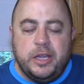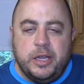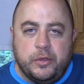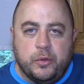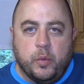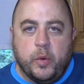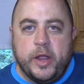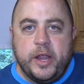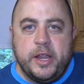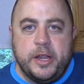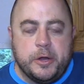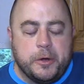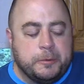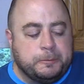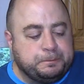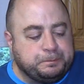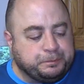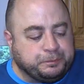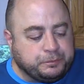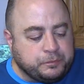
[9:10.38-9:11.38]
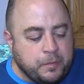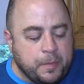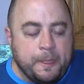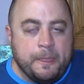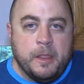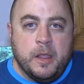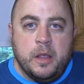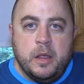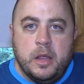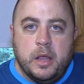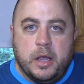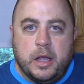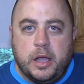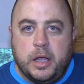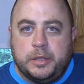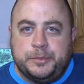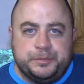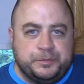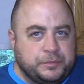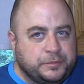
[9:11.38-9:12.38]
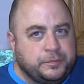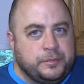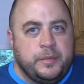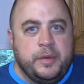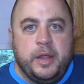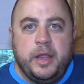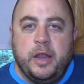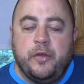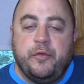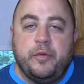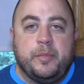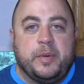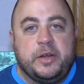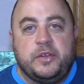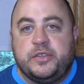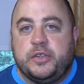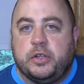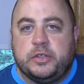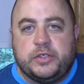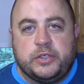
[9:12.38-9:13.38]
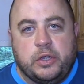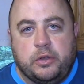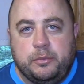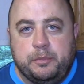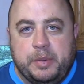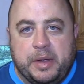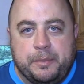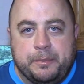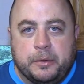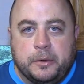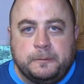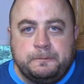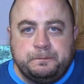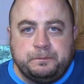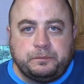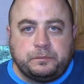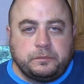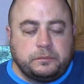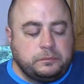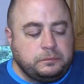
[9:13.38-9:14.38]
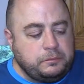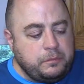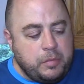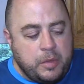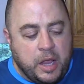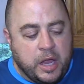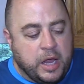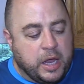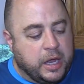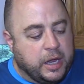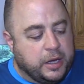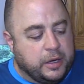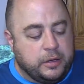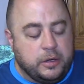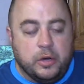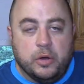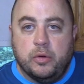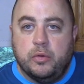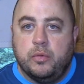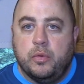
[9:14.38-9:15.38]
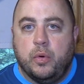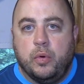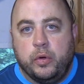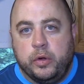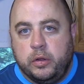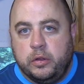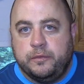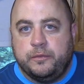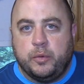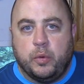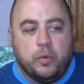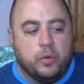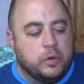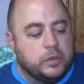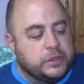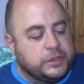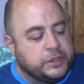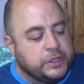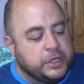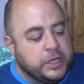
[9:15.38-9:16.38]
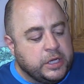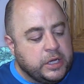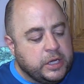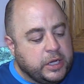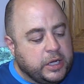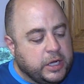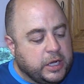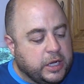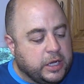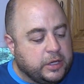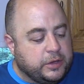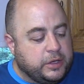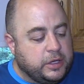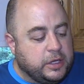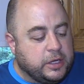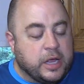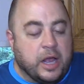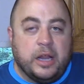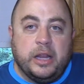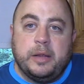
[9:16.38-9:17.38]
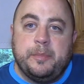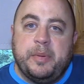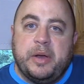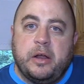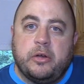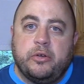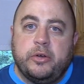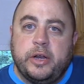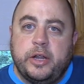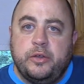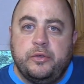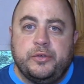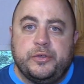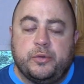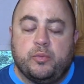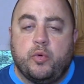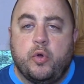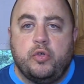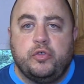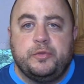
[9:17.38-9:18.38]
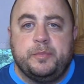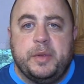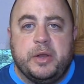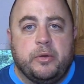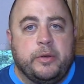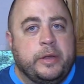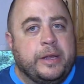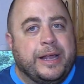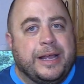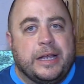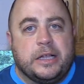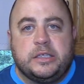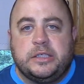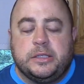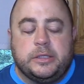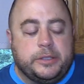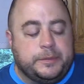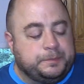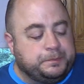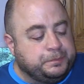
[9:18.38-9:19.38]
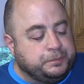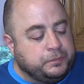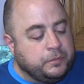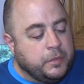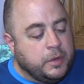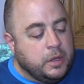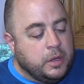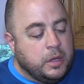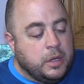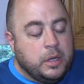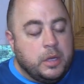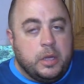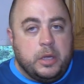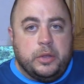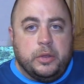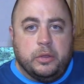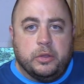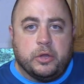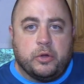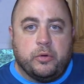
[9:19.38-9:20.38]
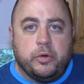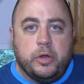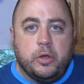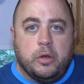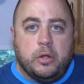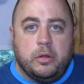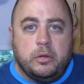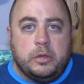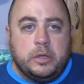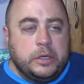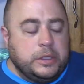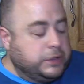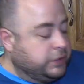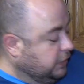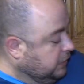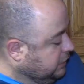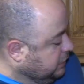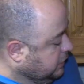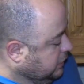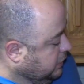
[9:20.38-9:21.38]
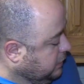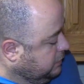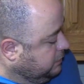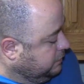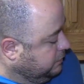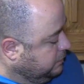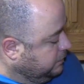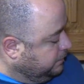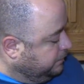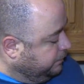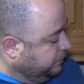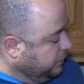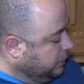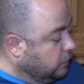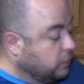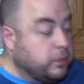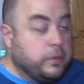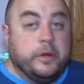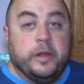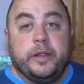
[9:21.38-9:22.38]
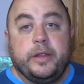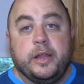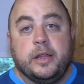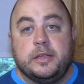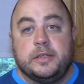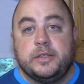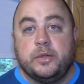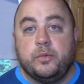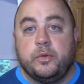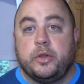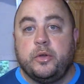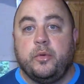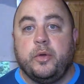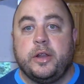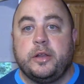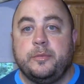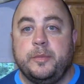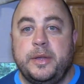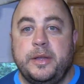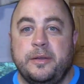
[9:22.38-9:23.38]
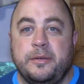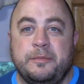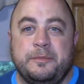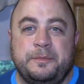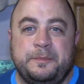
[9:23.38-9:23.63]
either way here. Uh, everybody's got salt and pepper, and you know oil, of course, and the garlic powder, and I use the rosemary. Excellent. The Creole seasoning, or again, someone correct me.